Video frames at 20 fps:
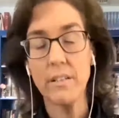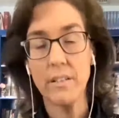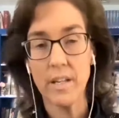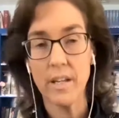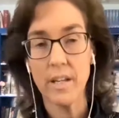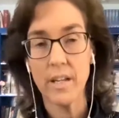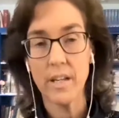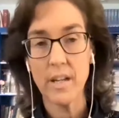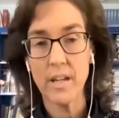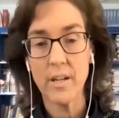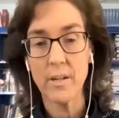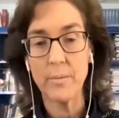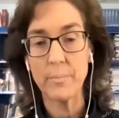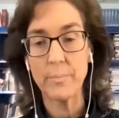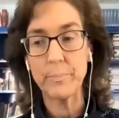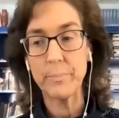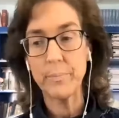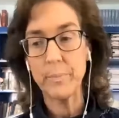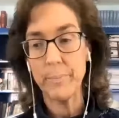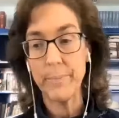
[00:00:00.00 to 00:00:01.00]

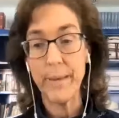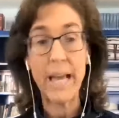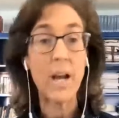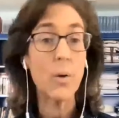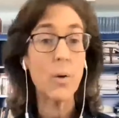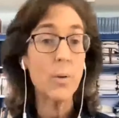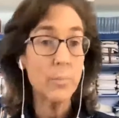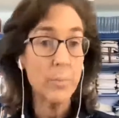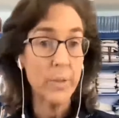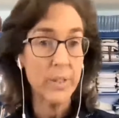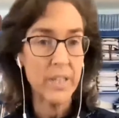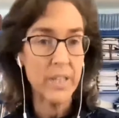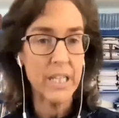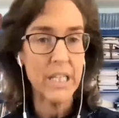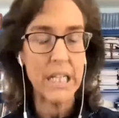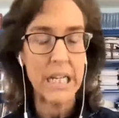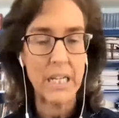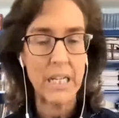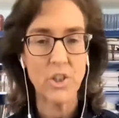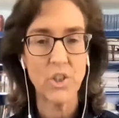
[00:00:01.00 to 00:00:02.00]
power within
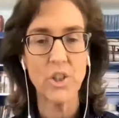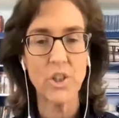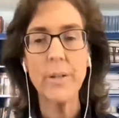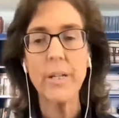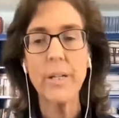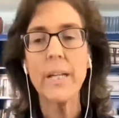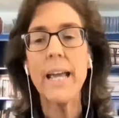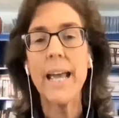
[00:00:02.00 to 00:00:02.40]
nature,